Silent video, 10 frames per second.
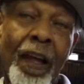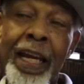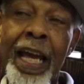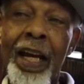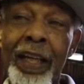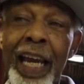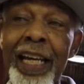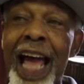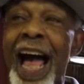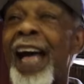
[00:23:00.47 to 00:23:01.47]
Now,
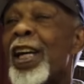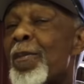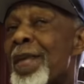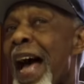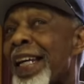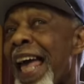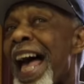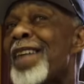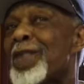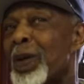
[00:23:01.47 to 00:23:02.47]
again, I am not
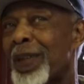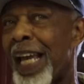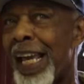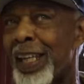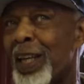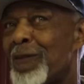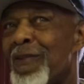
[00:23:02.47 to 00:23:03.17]
advocating